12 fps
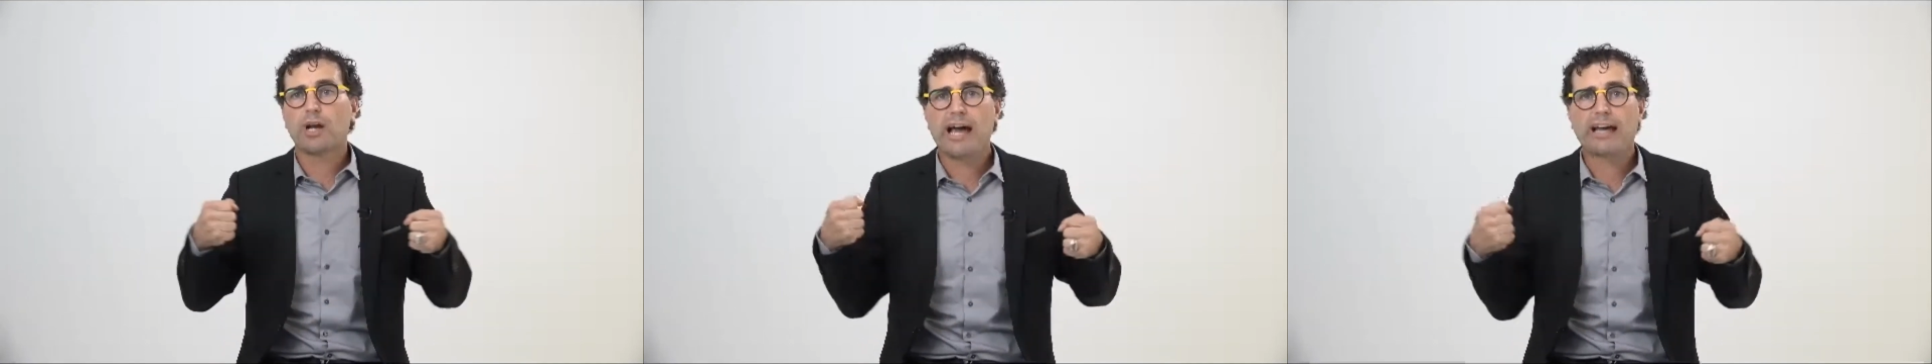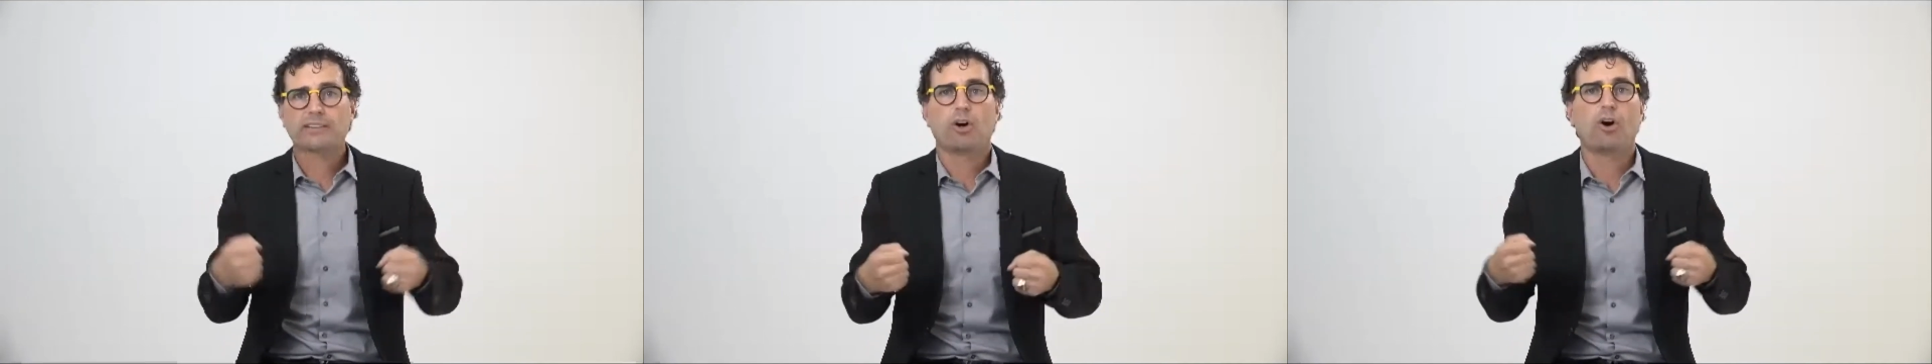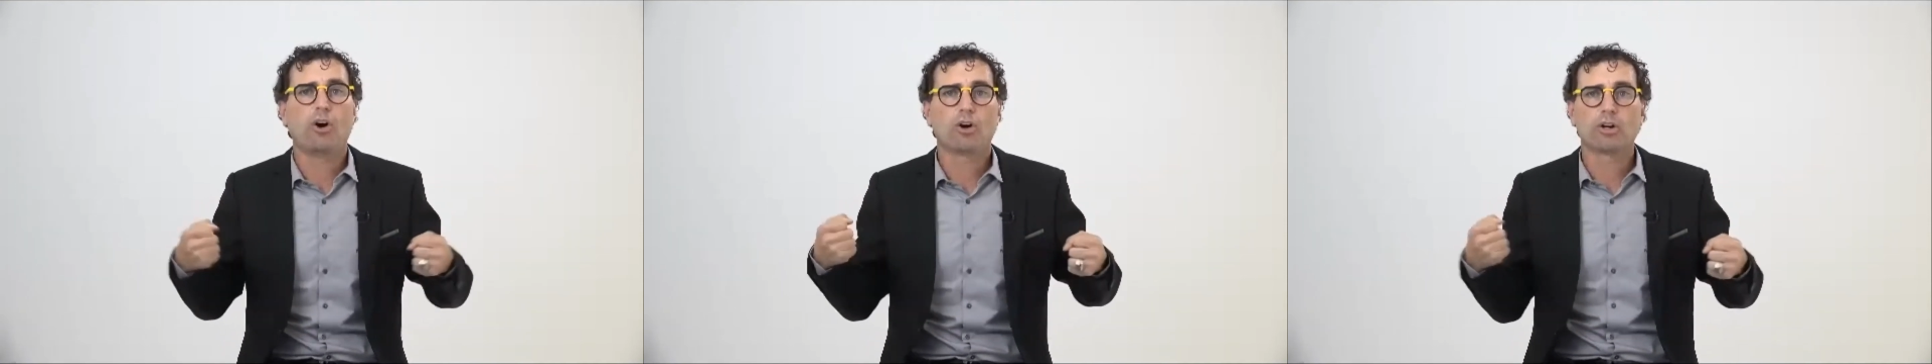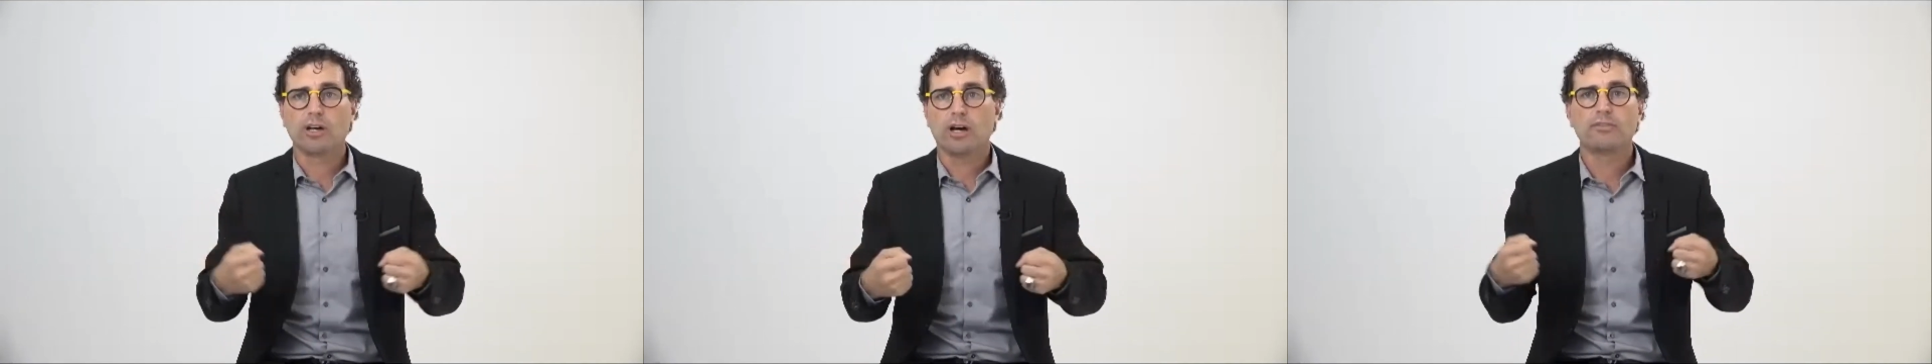at the
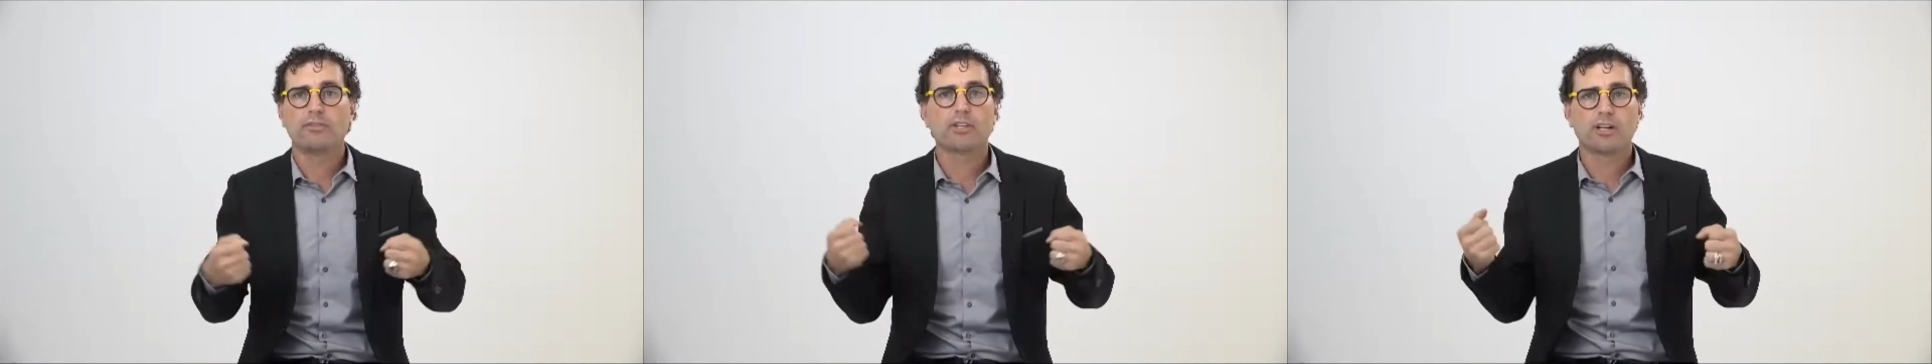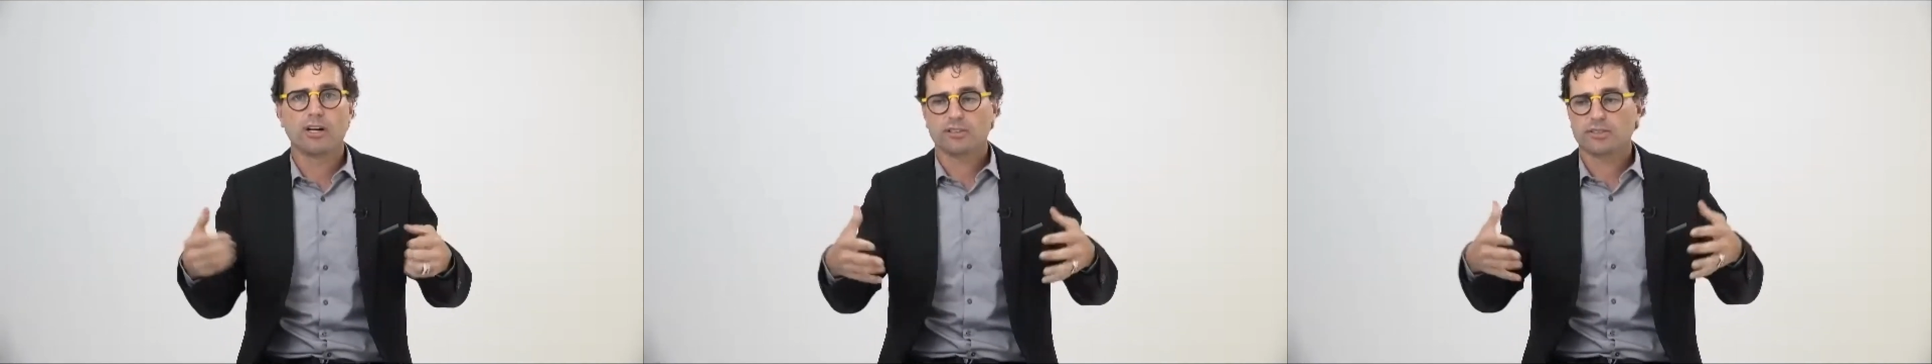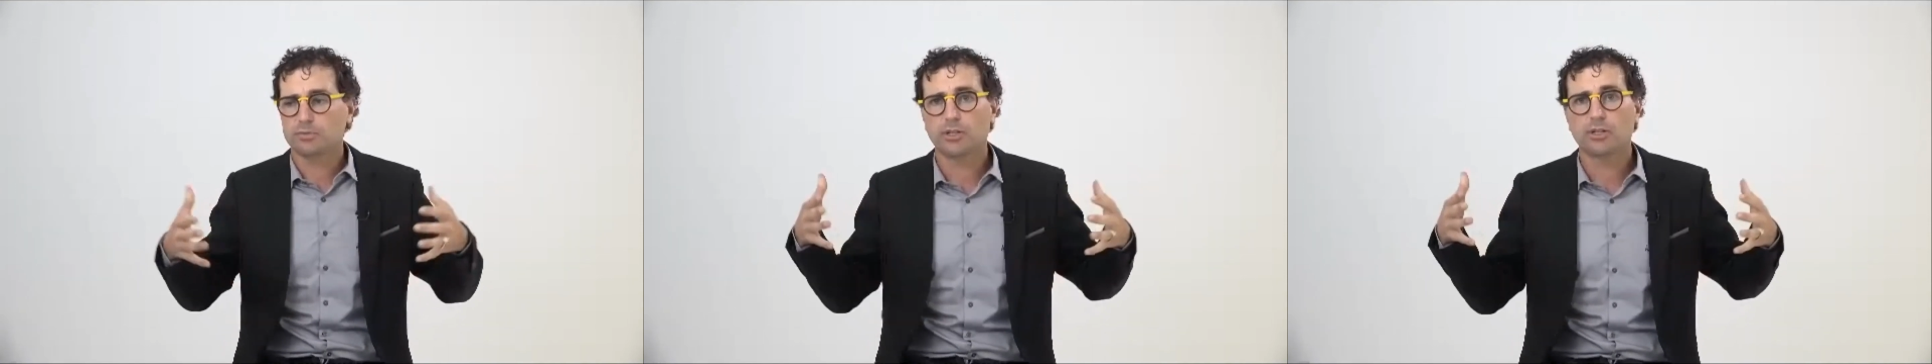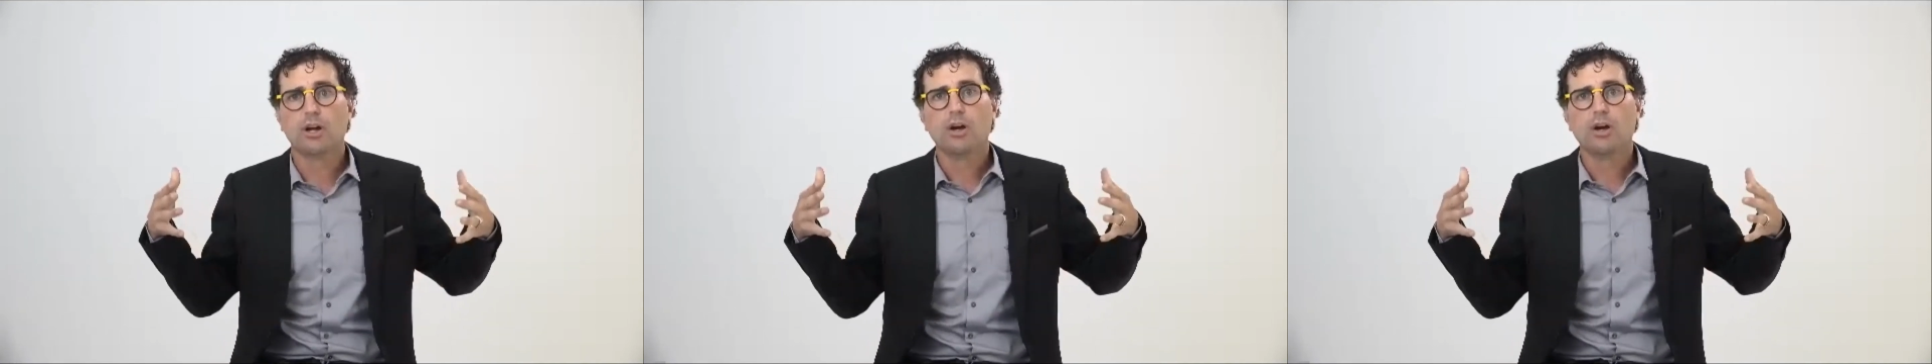heart of the customer.